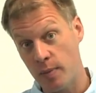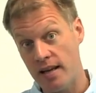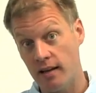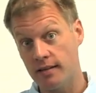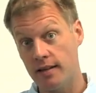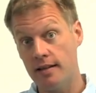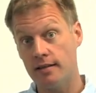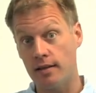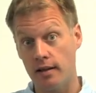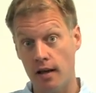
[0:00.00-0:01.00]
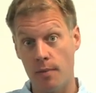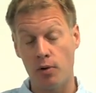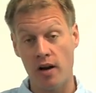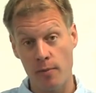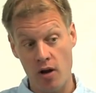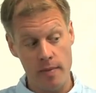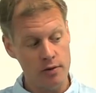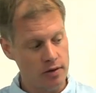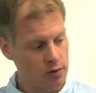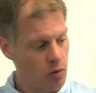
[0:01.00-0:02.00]
with PLCs and uh, programmable
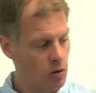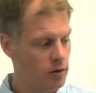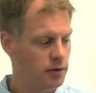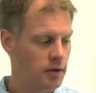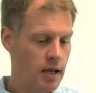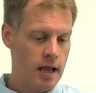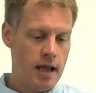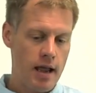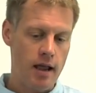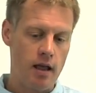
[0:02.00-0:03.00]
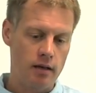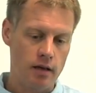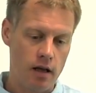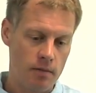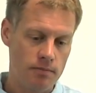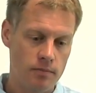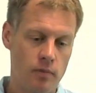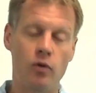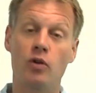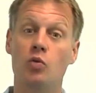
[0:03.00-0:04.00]
automation controllers, and uh,
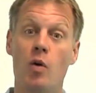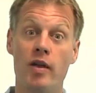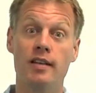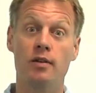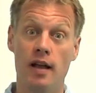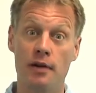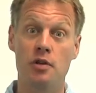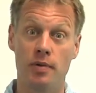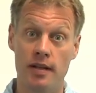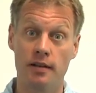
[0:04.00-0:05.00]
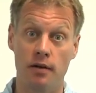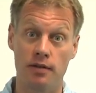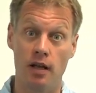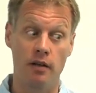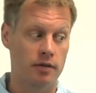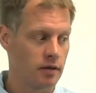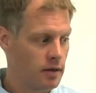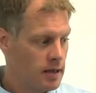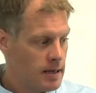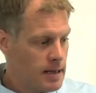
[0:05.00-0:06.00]
of course what we can do to actually protect ourselves.
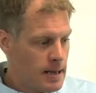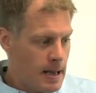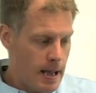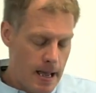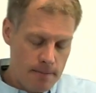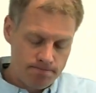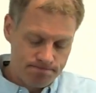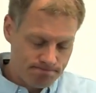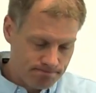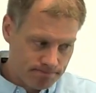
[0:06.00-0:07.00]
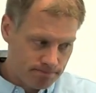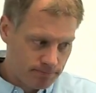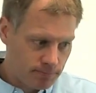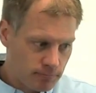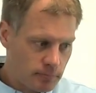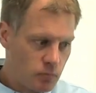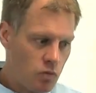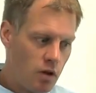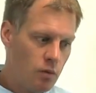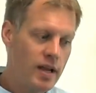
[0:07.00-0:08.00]
Um,
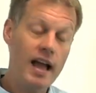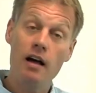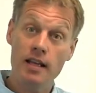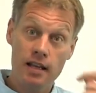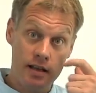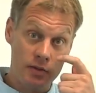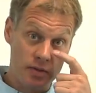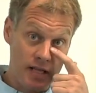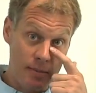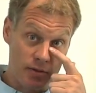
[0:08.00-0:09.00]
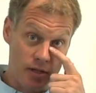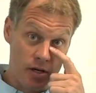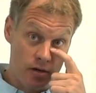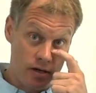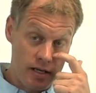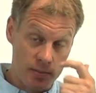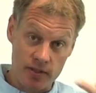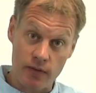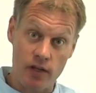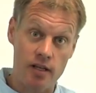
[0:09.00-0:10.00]
reality is with cybersecurity,
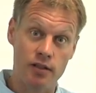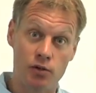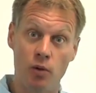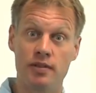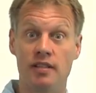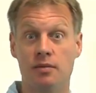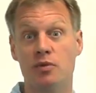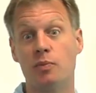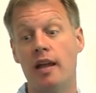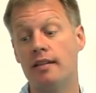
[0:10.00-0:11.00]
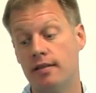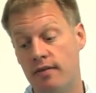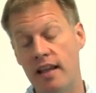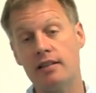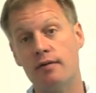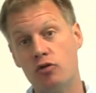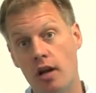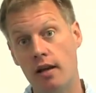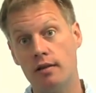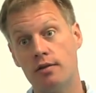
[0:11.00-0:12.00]
specifically in control system space, things have
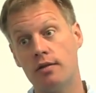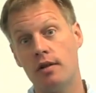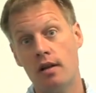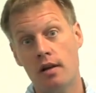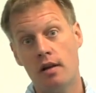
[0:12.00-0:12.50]
changed